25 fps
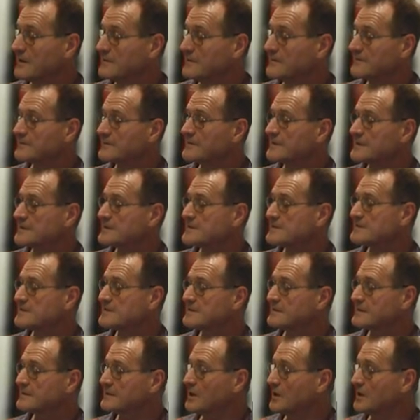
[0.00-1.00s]
of
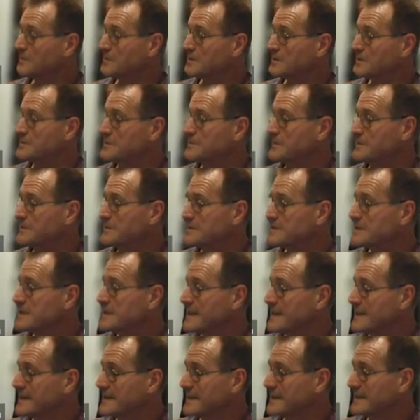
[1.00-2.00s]
accomplishment
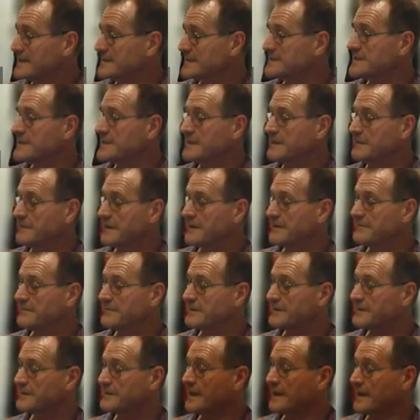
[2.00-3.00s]
and a team
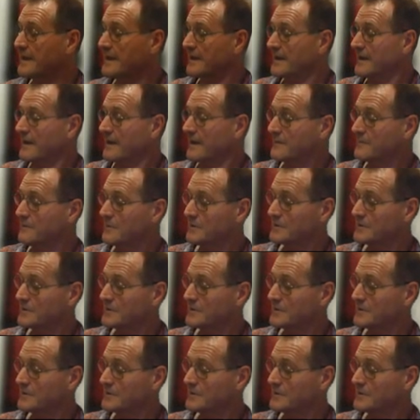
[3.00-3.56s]
effort. I